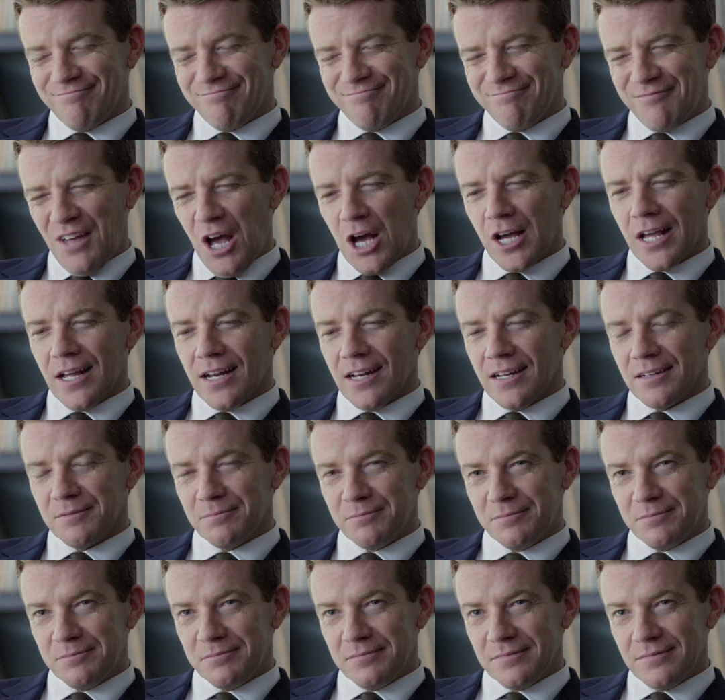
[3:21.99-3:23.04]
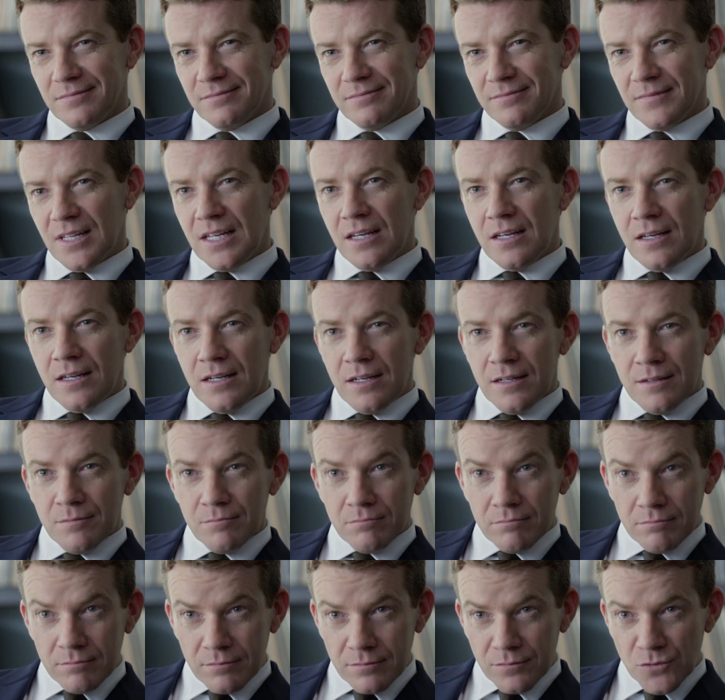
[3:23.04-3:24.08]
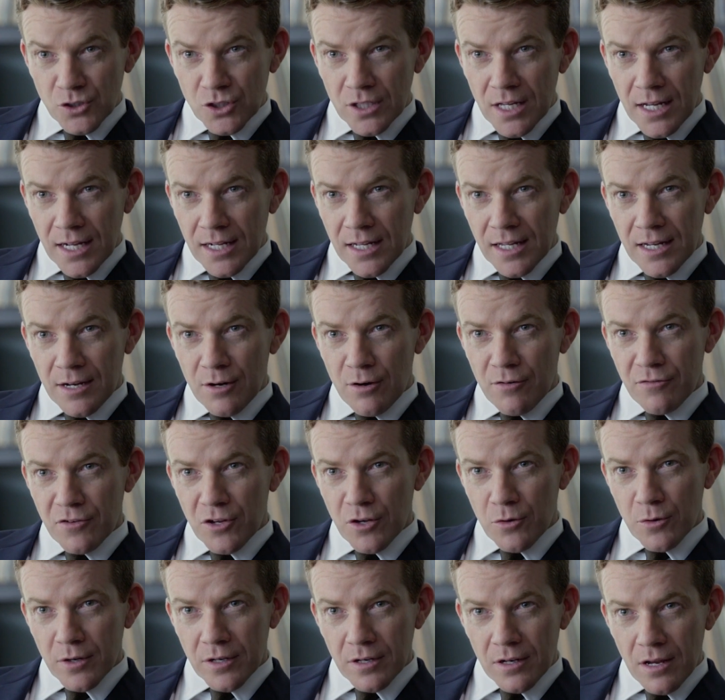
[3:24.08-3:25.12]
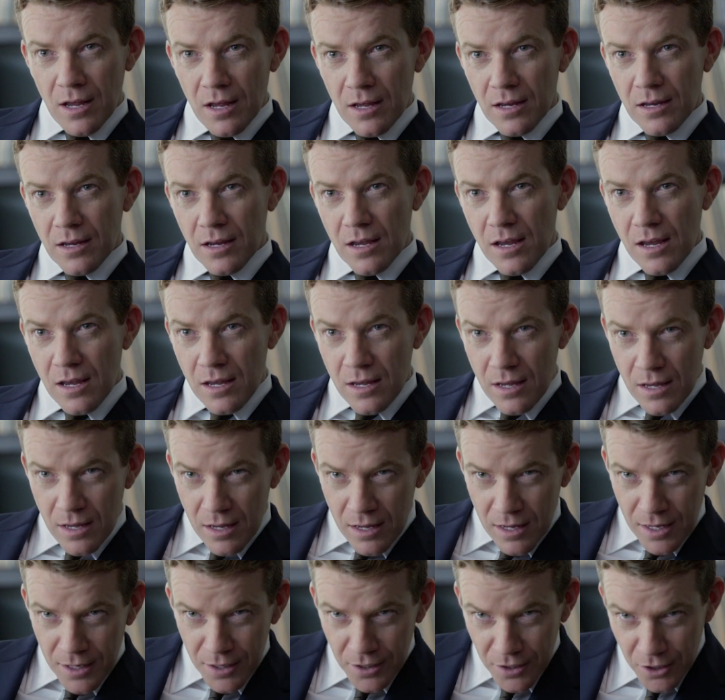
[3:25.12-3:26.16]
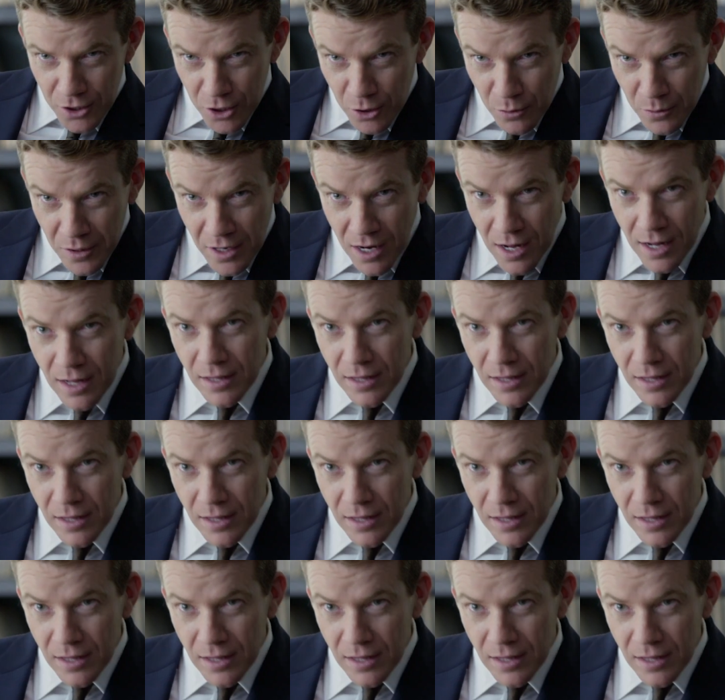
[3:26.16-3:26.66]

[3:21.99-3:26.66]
I get it. Steer clear of you and... you and I'll